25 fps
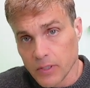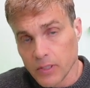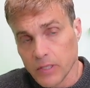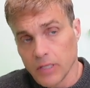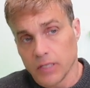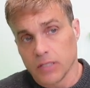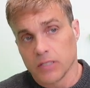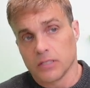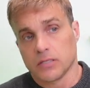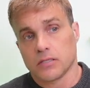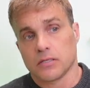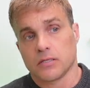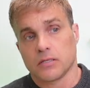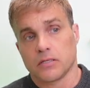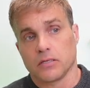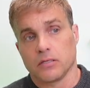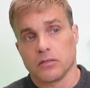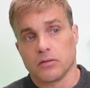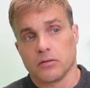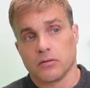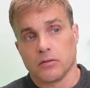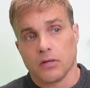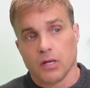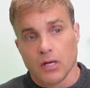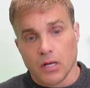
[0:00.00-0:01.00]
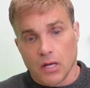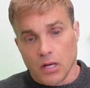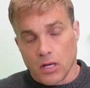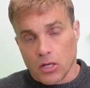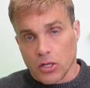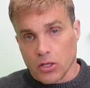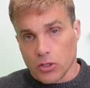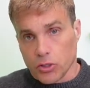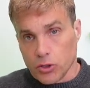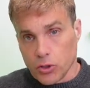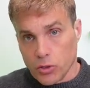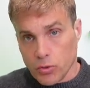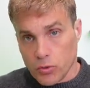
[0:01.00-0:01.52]
is to
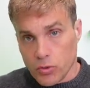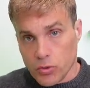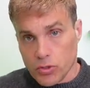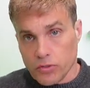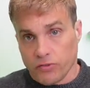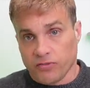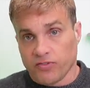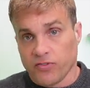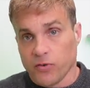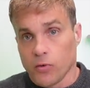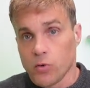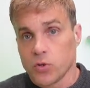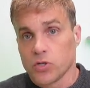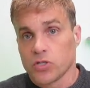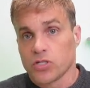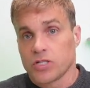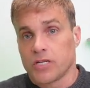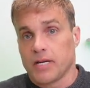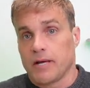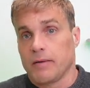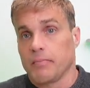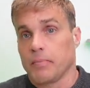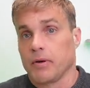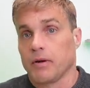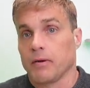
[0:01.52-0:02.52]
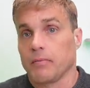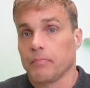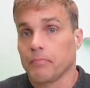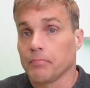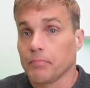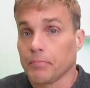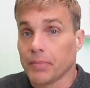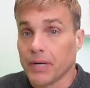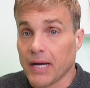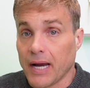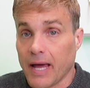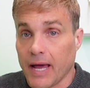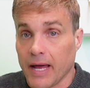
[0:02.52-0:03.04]
use a 4-step
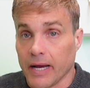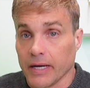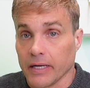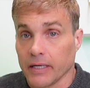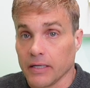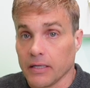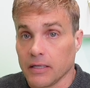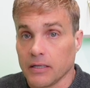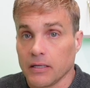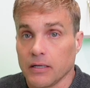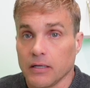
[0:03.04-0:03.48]
plan